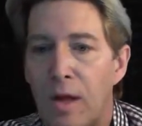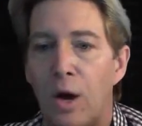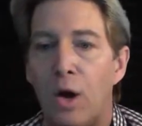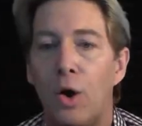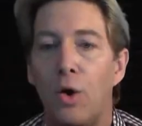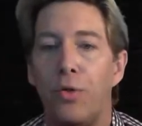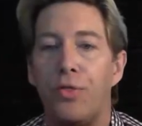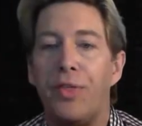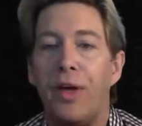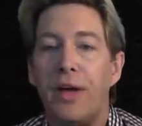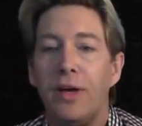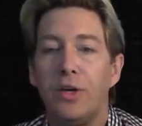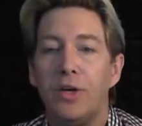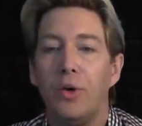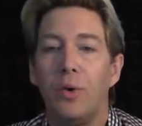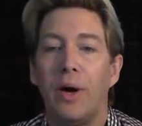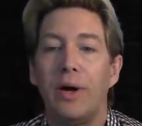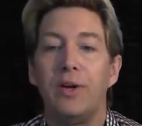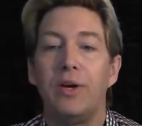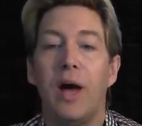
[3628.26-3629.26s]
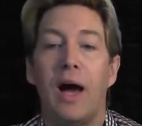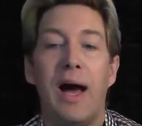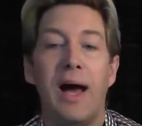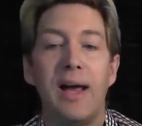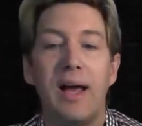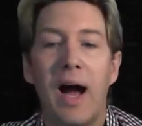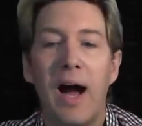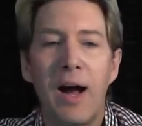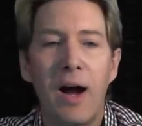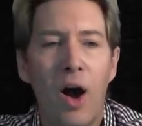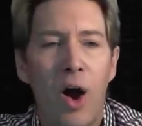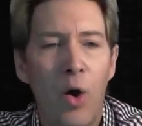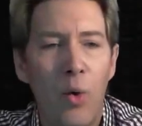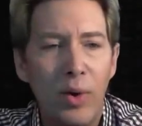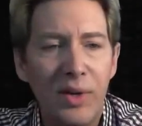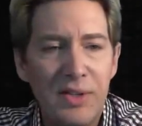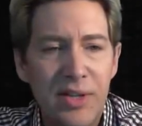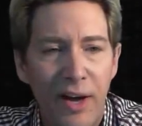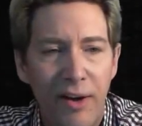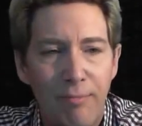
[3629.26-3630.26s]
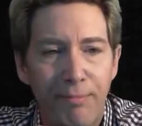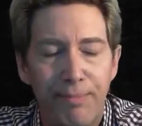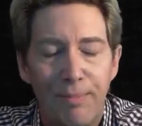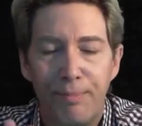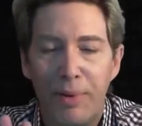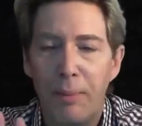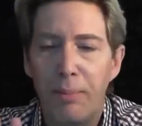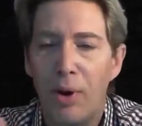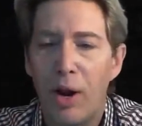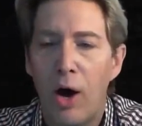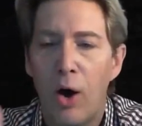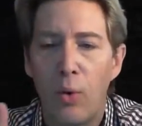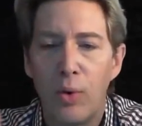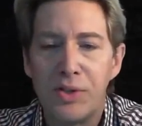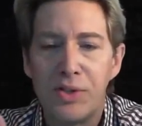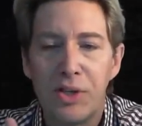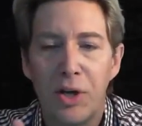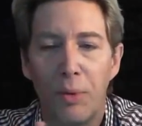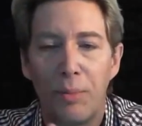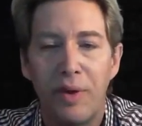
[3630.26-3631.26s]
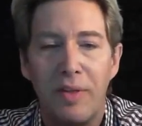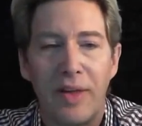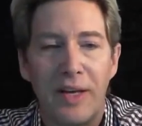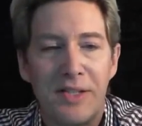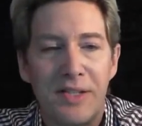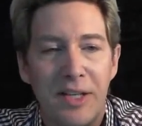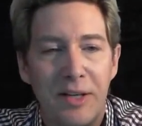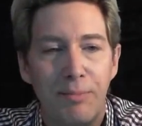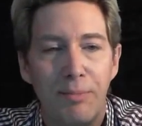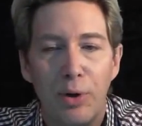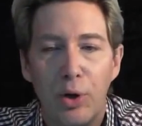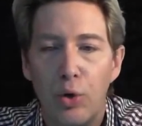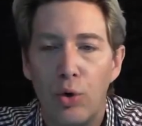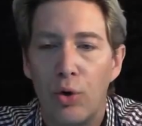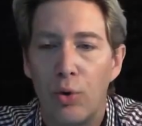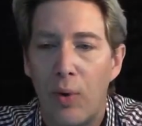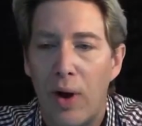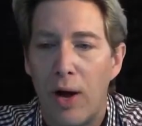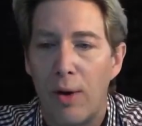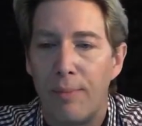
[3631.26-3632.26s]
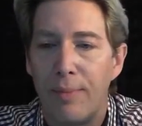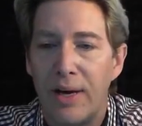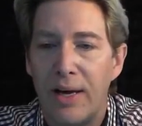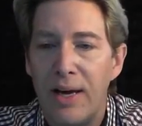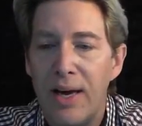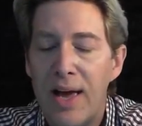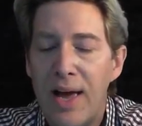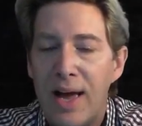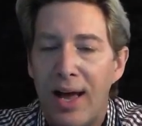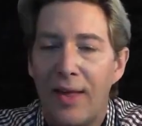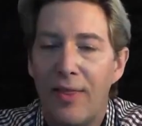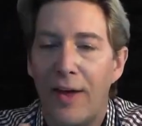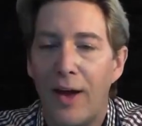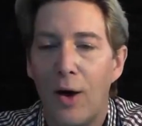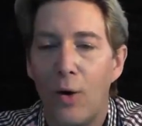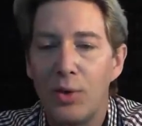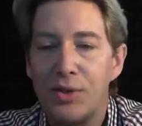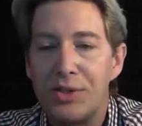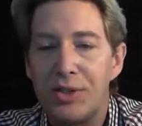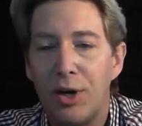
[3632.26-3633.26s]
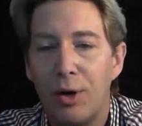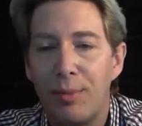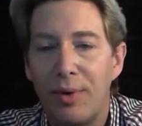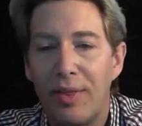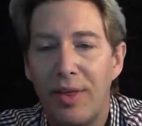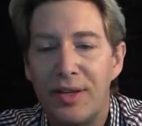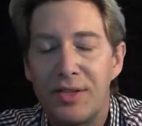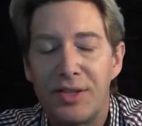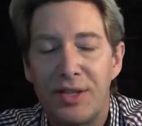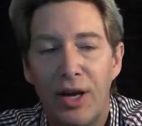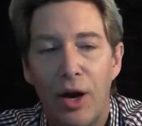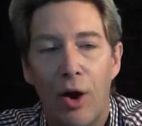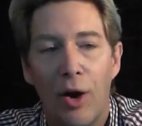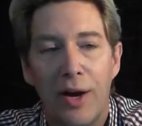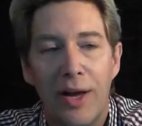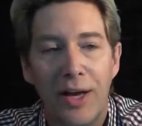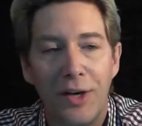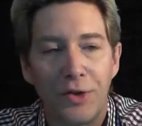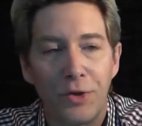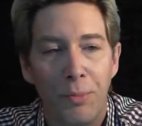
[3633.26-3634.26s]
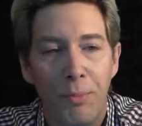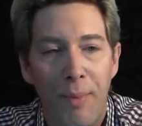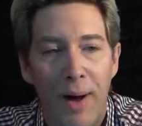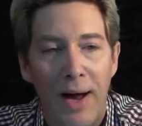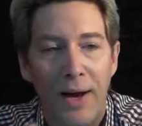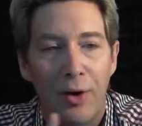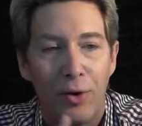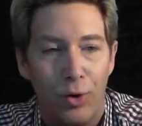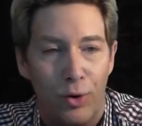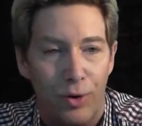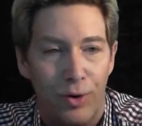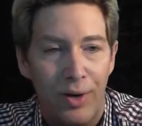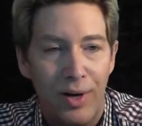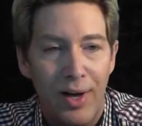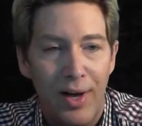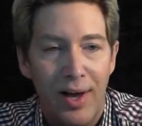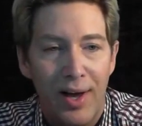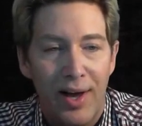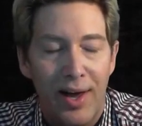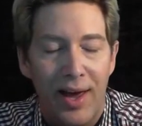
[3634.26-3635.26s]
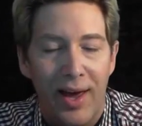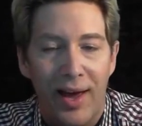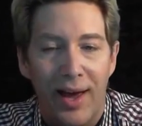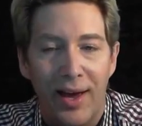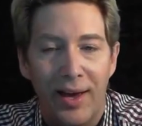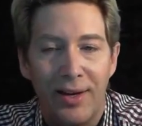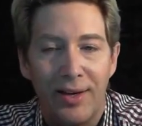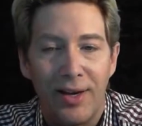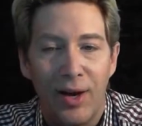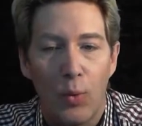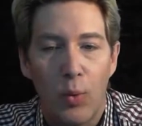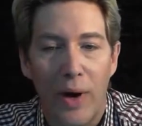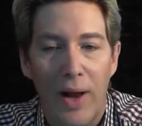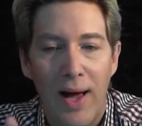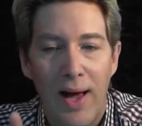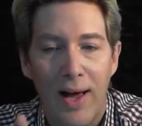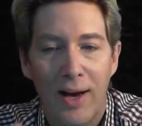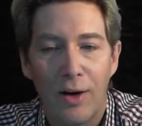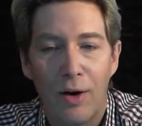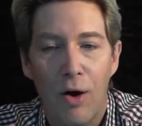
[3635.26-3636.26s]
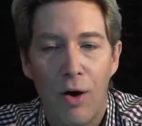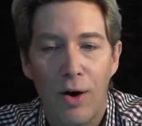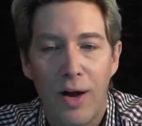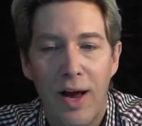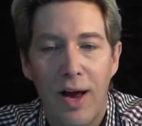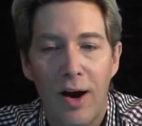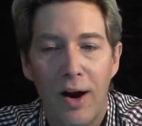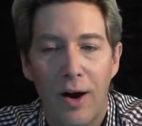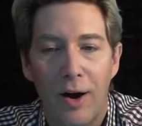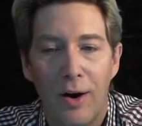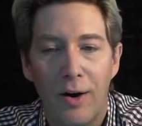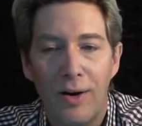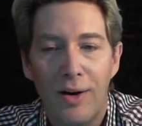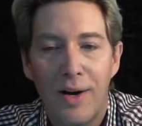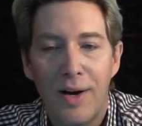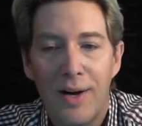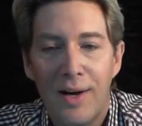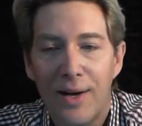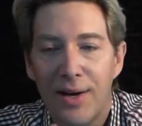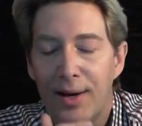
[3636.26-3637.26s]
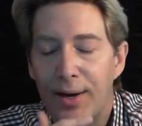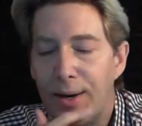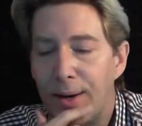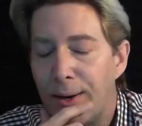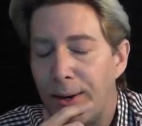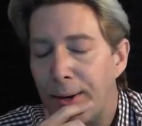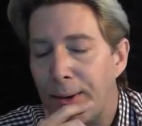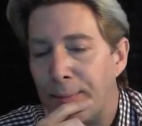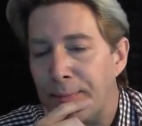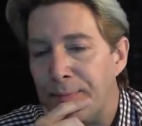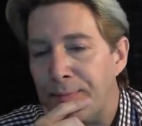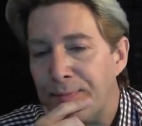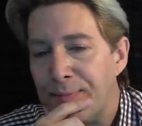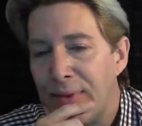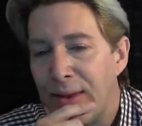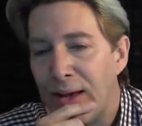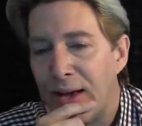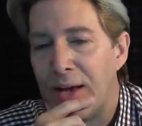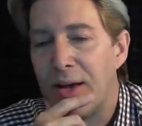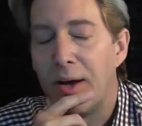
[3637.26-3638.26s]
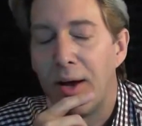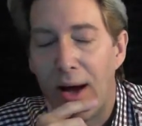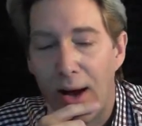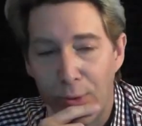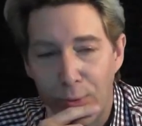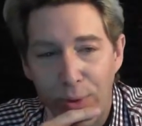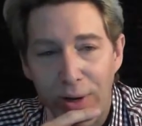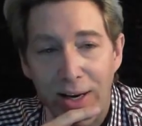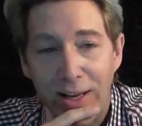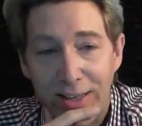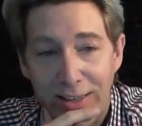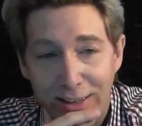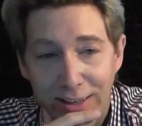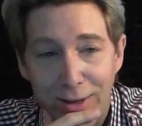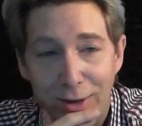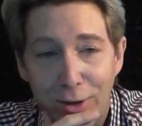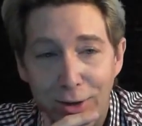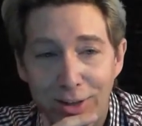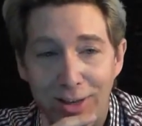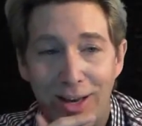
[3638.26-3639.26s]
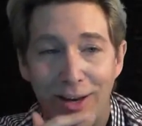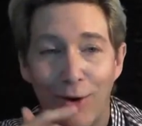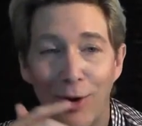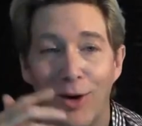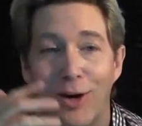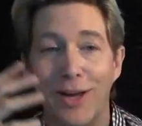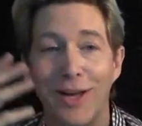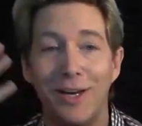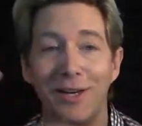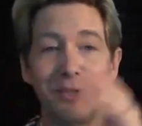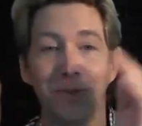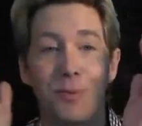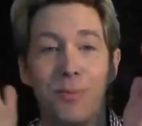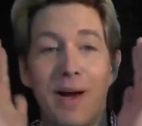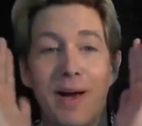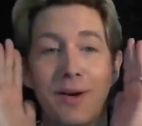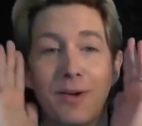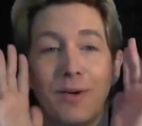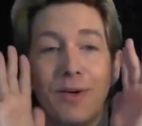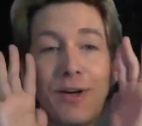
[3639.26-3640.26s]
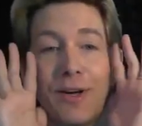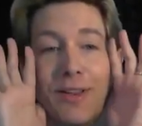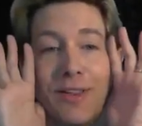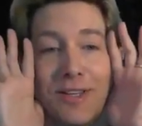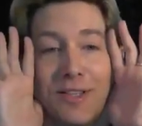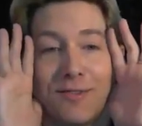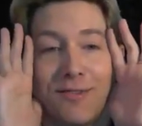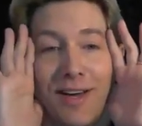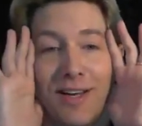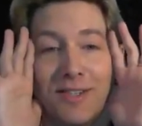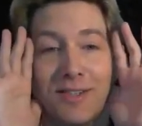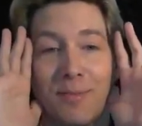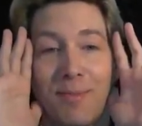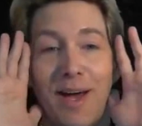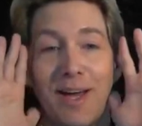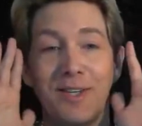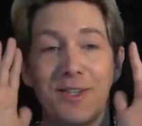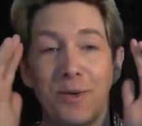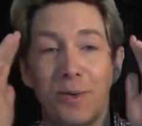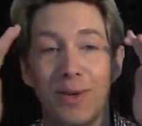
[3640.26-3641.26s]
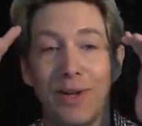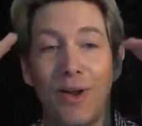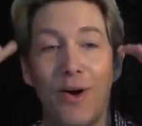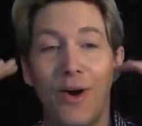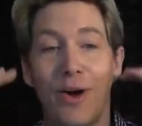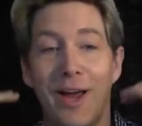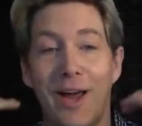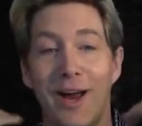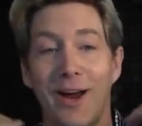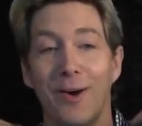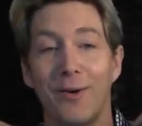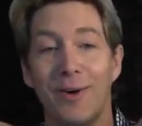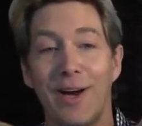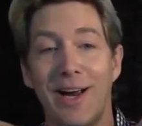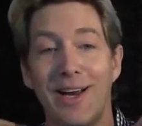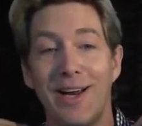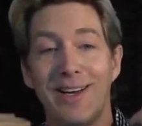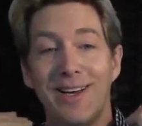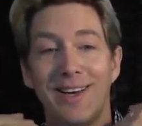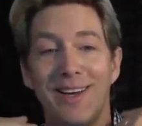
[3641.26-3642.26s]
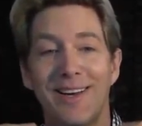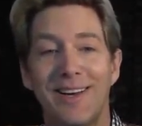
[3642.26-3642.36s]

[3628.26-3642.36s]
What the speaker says: Oh, thank you. I always have, people always tell me they see blue around me, and they always tell me they see Archangel Michael. And when I had long hair, I really did look like Archangel Michael. Look at this face. Imagine with long hair, right?